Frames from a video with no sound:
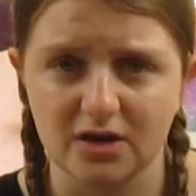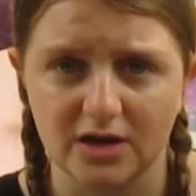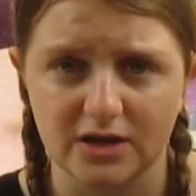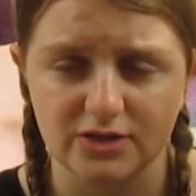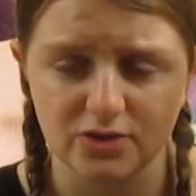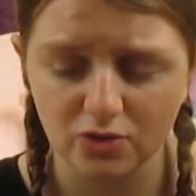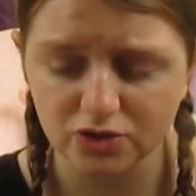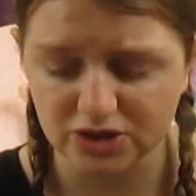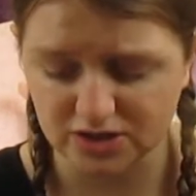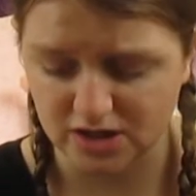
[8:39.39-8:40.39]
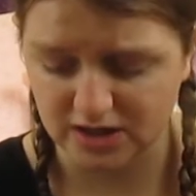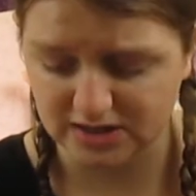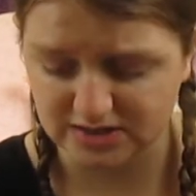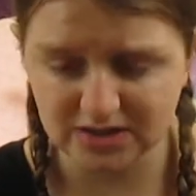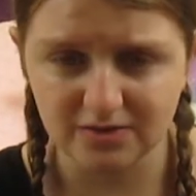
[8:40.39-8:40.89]
I thought I
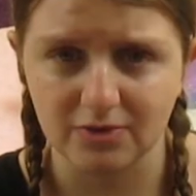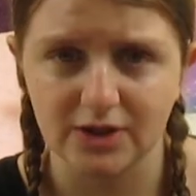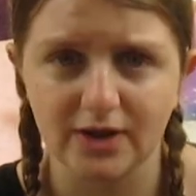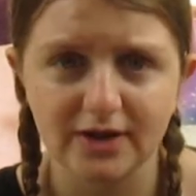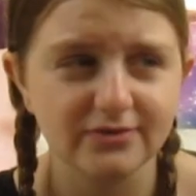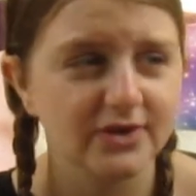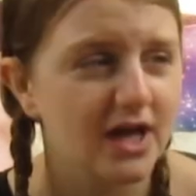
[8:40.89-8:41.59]
could see in my life,